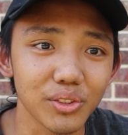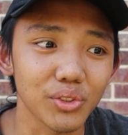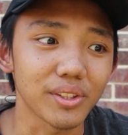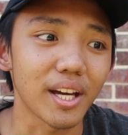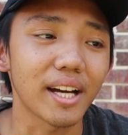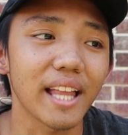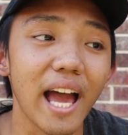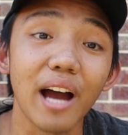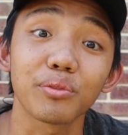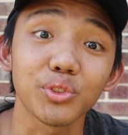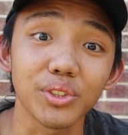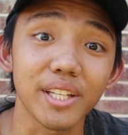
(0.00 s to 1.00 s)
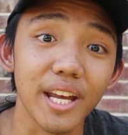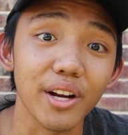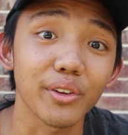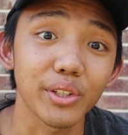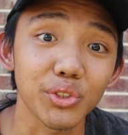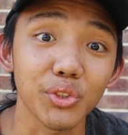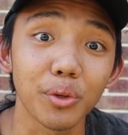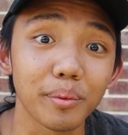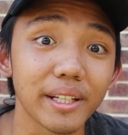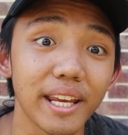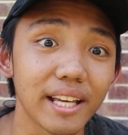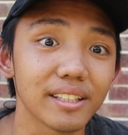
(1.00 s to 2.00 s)
to not have to carry so
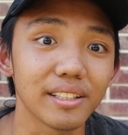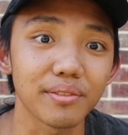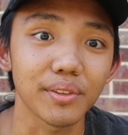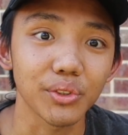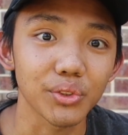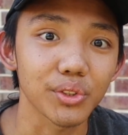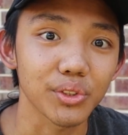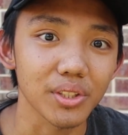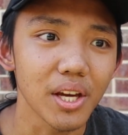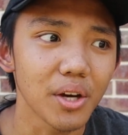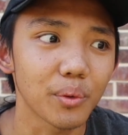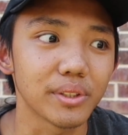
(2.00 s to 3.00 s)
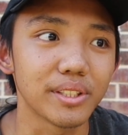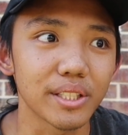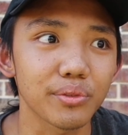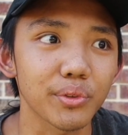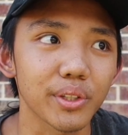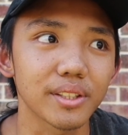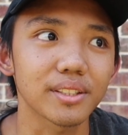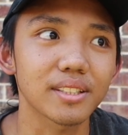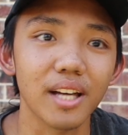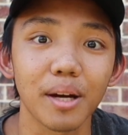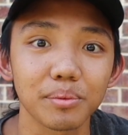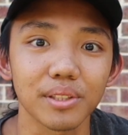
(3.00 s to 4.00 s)
many ND filters with different
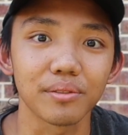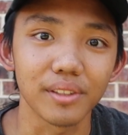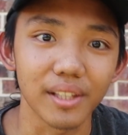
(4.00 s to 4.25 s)
stops of